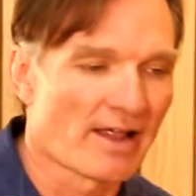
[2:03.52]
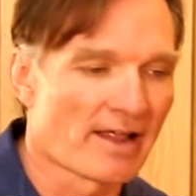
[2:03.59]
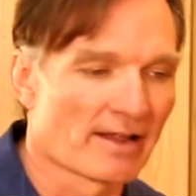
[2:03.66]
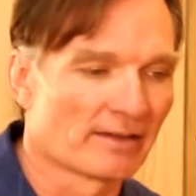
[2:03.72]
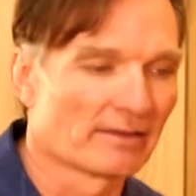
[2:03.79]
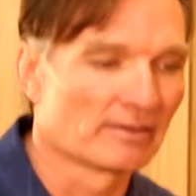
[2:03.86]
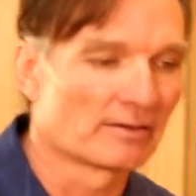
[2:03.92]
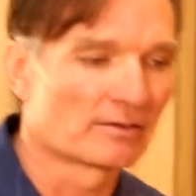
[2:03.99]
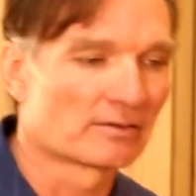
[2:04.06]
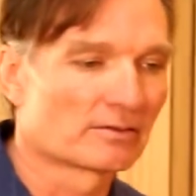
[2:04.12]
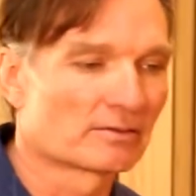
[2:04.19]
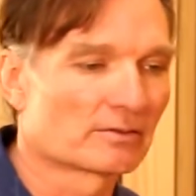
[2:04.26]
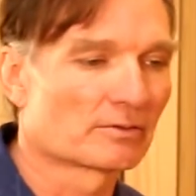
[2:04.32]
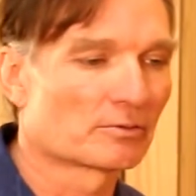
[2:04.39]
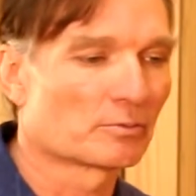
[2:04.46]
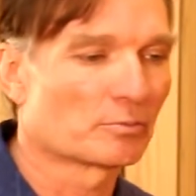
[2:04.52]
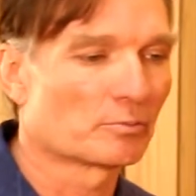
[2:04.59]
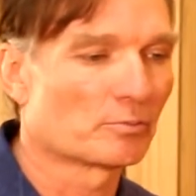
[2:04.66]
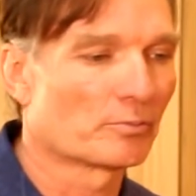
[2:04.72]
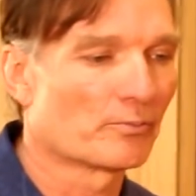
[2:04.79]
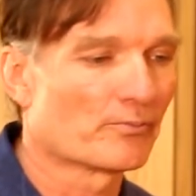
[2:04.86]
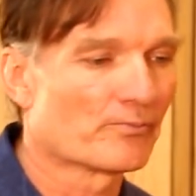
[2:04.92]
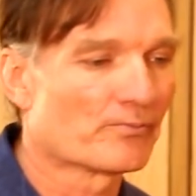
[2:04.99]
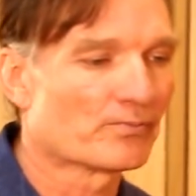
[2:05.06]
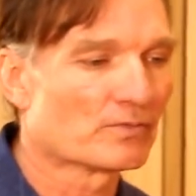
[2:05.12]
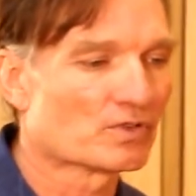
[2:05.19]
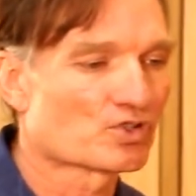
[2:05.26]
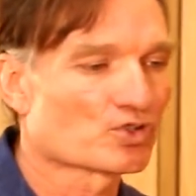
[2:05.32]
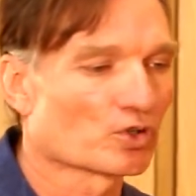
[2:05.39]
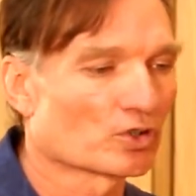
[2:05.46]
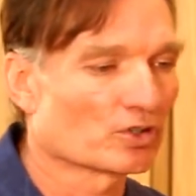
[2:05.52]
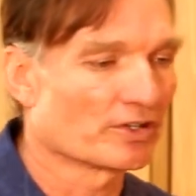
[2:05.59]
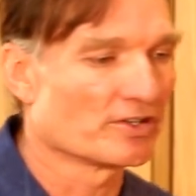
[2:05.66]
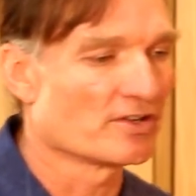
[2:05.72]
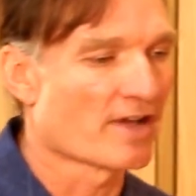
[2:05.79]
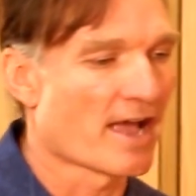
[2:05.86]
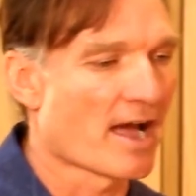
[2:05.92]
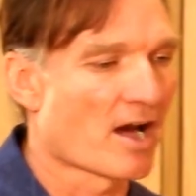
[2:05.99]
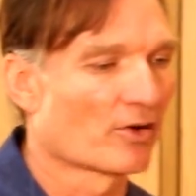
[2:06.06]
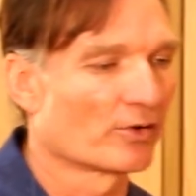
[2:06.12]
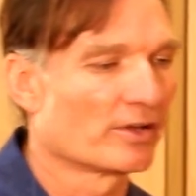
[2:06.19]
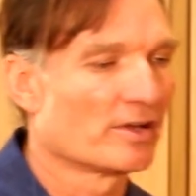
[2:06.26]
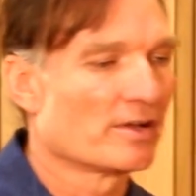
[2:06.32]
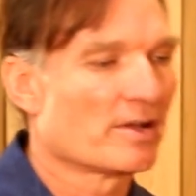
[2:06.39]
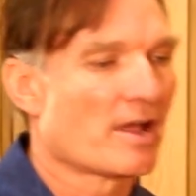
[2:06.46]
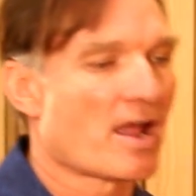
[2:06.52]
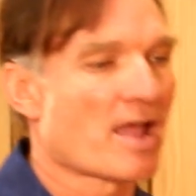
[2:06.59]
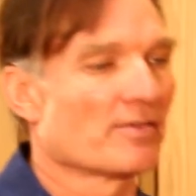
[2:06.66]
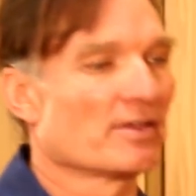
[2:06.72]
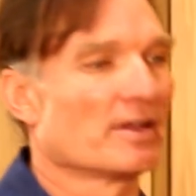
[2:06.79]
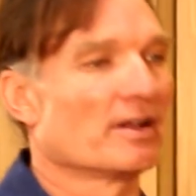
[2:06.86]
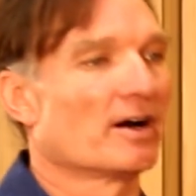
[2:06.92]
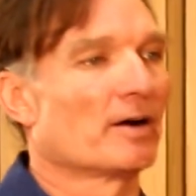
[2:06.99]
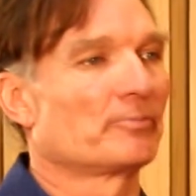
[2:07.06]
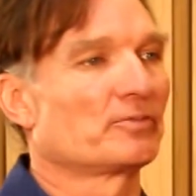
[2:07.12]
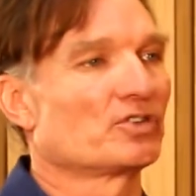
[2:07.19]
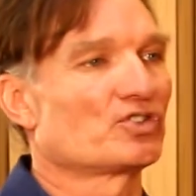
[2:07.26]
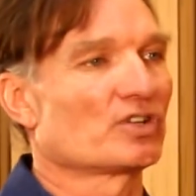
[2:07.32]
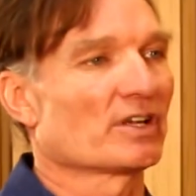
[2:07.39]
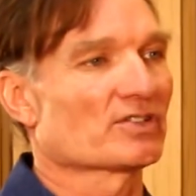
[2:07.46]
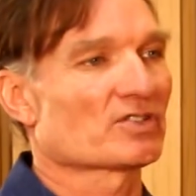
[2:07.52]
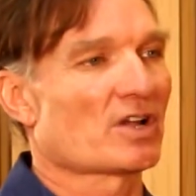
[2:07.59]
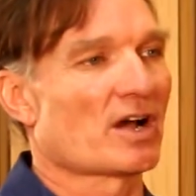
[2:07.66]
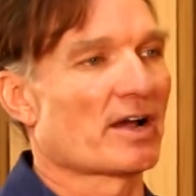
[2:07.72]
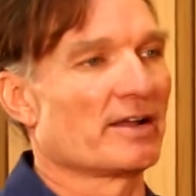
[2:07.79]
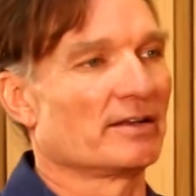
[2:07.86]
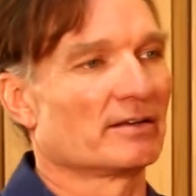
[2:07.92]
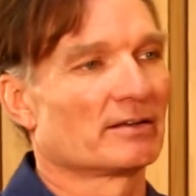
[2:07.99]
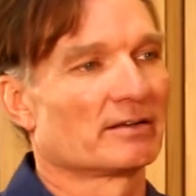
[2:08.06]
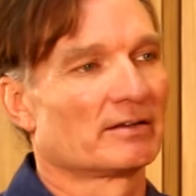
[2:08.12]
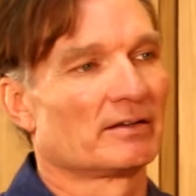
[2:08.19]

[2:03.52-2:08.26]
and circling down and then up to chest height.